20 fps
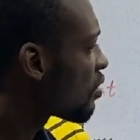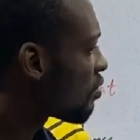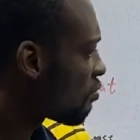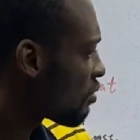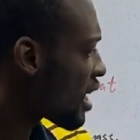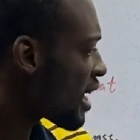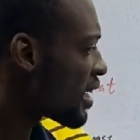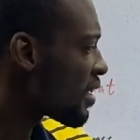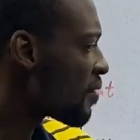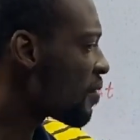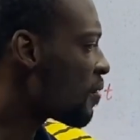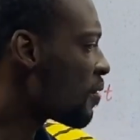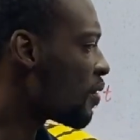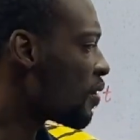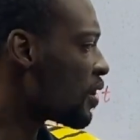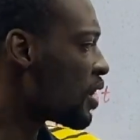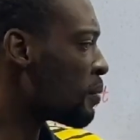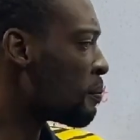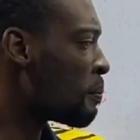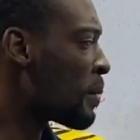and
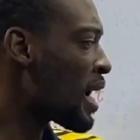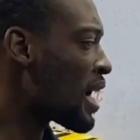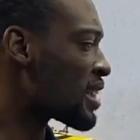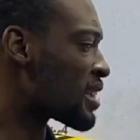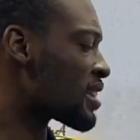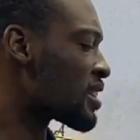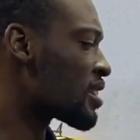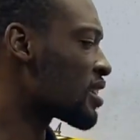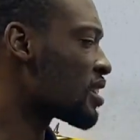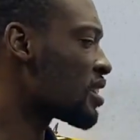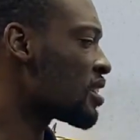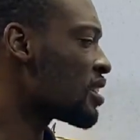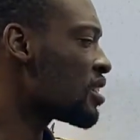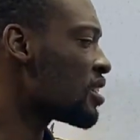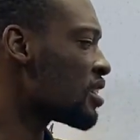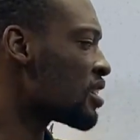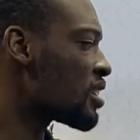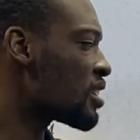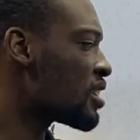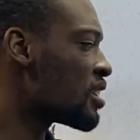the mass
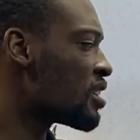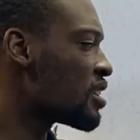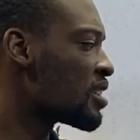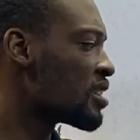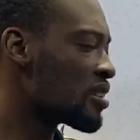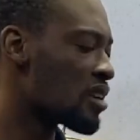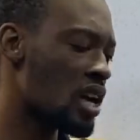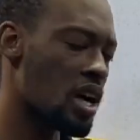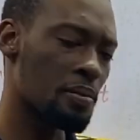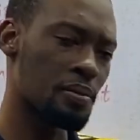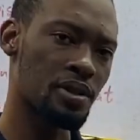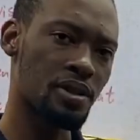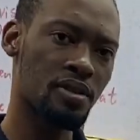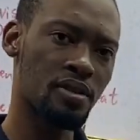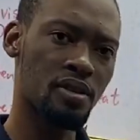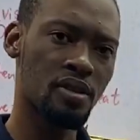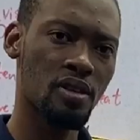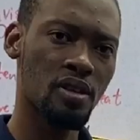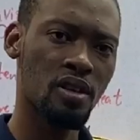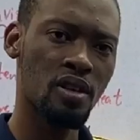is in grams,
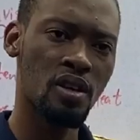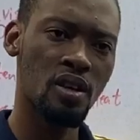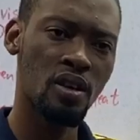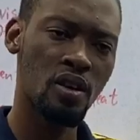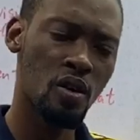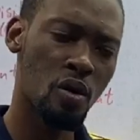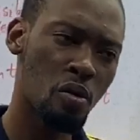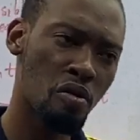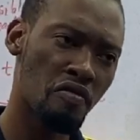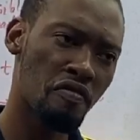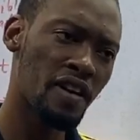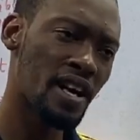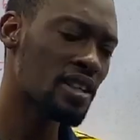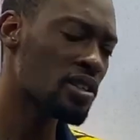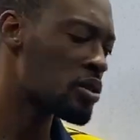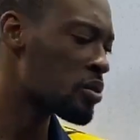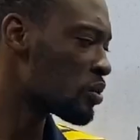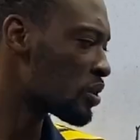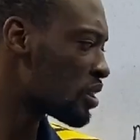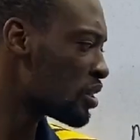convert
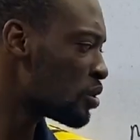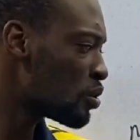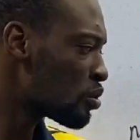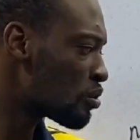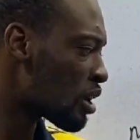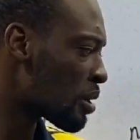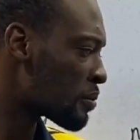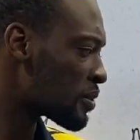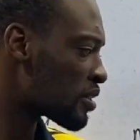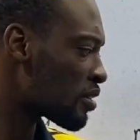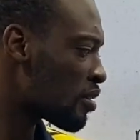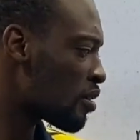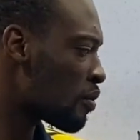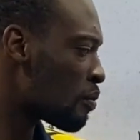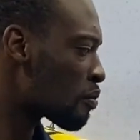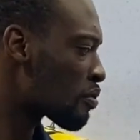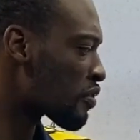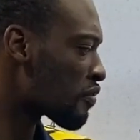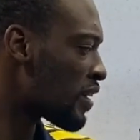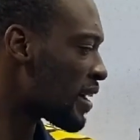to kilograms,
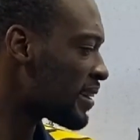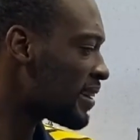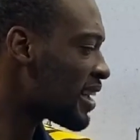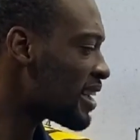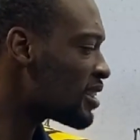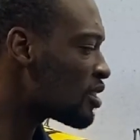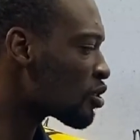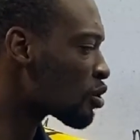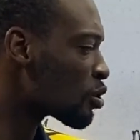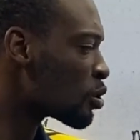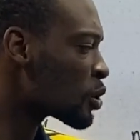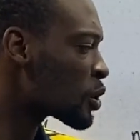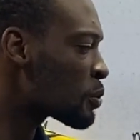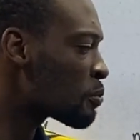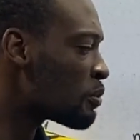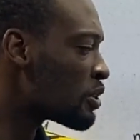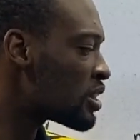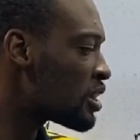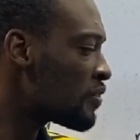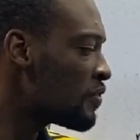provided your
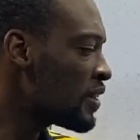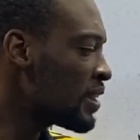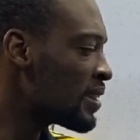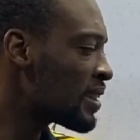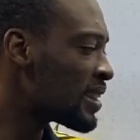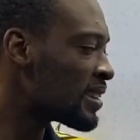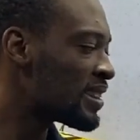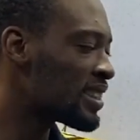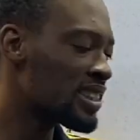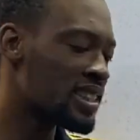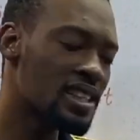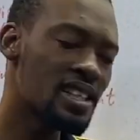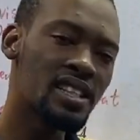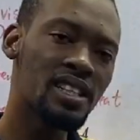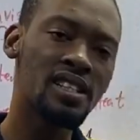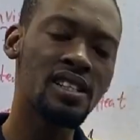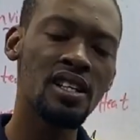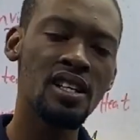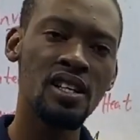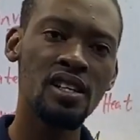specific latent heat
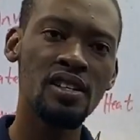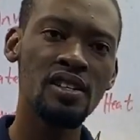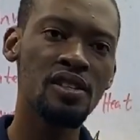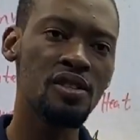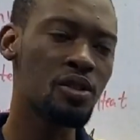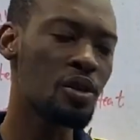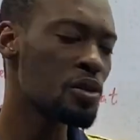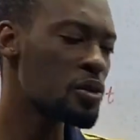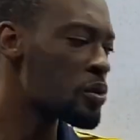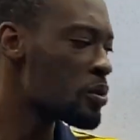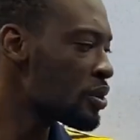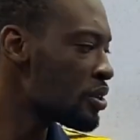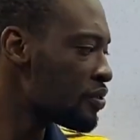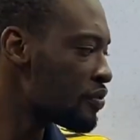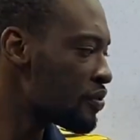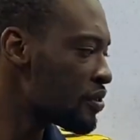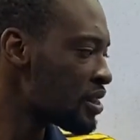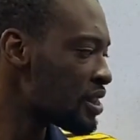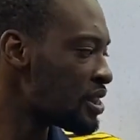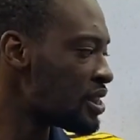is also
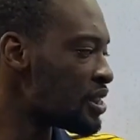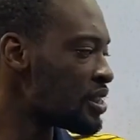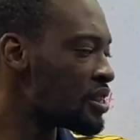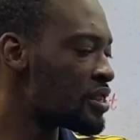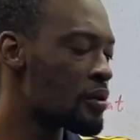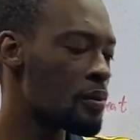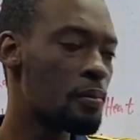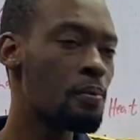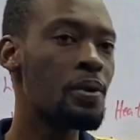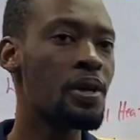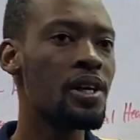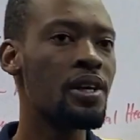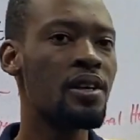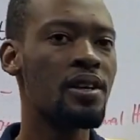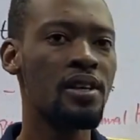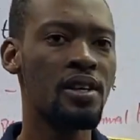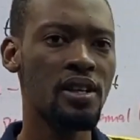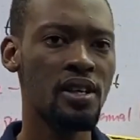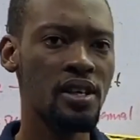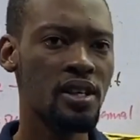given in per
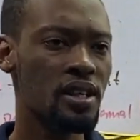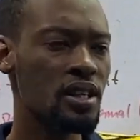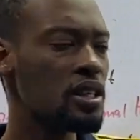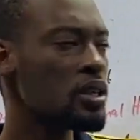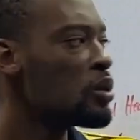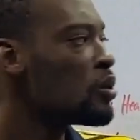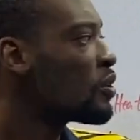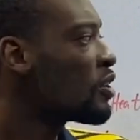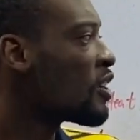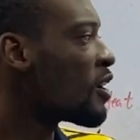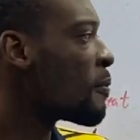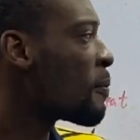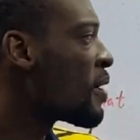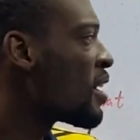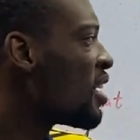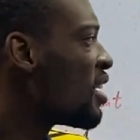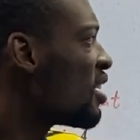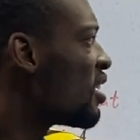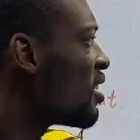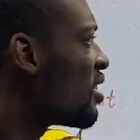kilogram.
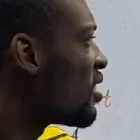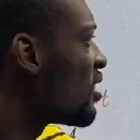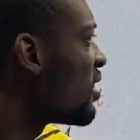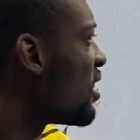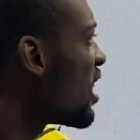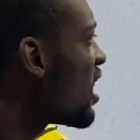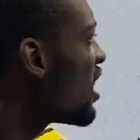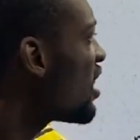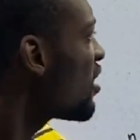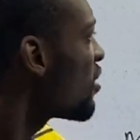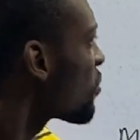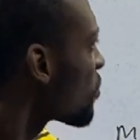Then,